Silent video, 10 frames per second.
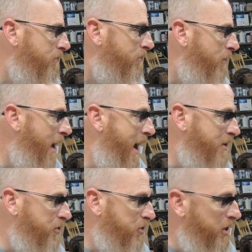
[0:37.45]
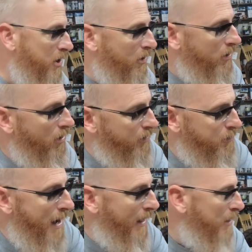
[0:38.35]
axles here and all this
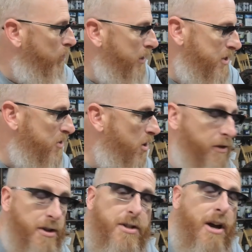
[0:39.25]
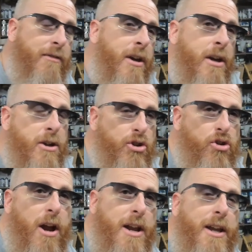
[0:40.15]
backing plates and all this stuff,
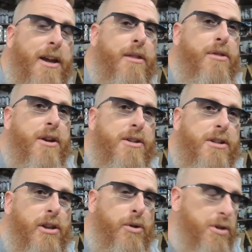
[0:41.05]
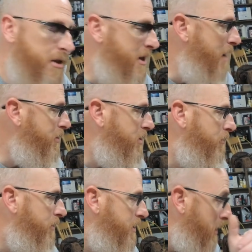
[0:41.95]
trying to get things loosened up so that we can start